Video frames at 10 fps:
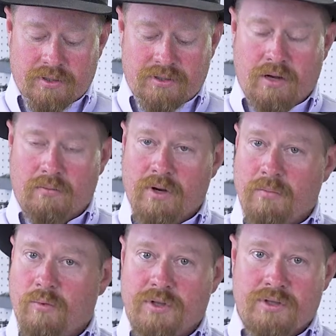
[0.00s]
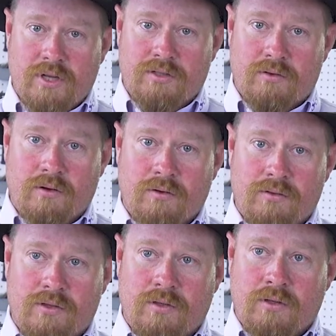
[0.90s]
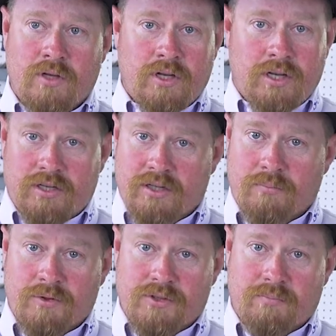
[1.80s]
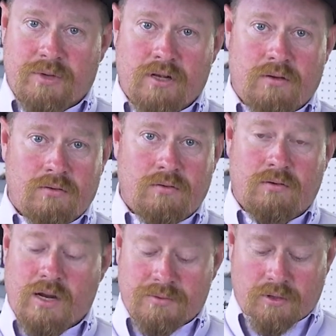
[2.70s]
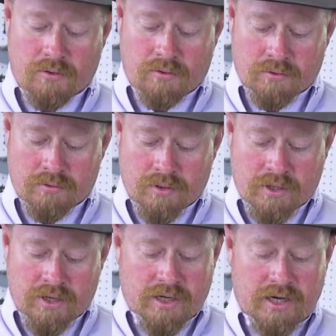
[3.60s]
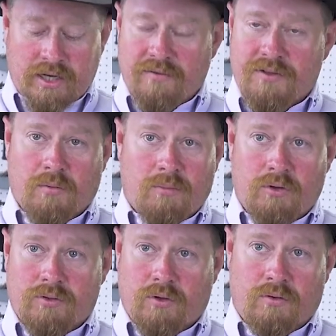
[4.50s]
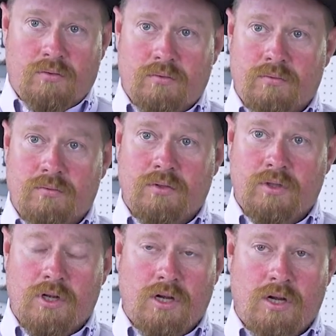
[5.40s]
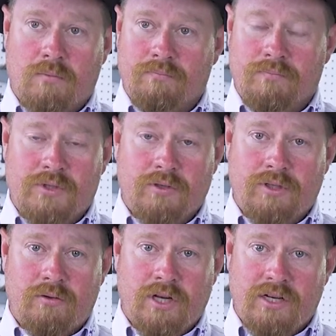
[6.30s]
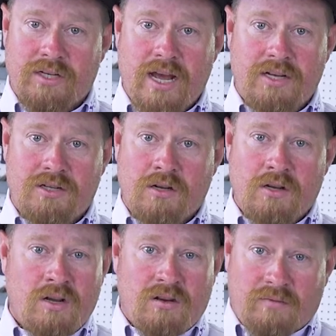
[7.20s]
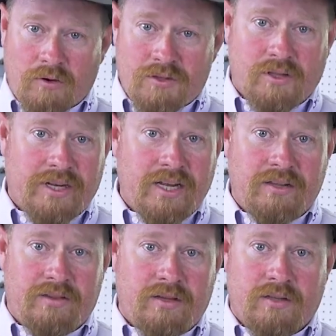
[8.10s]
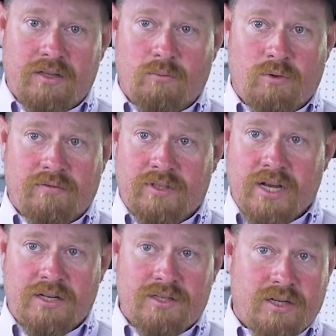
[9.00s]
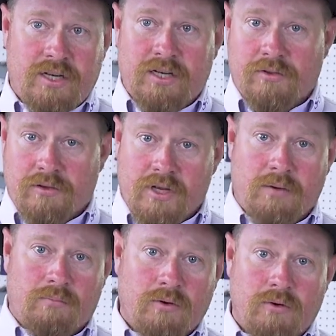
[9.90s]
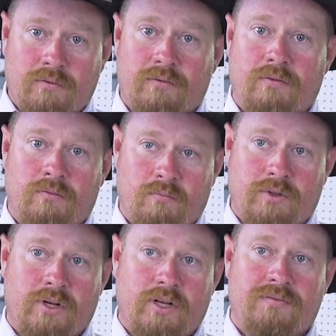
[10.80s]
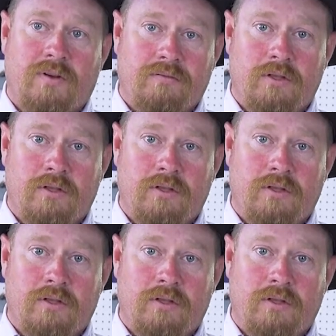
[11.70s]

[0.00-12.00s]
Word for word: It's got round point set screws, it dimples the panel, grabs a hold, and it gives you a bolt hole. Um, so you can attach virtually anything that you would have attached to any other type roof with an S five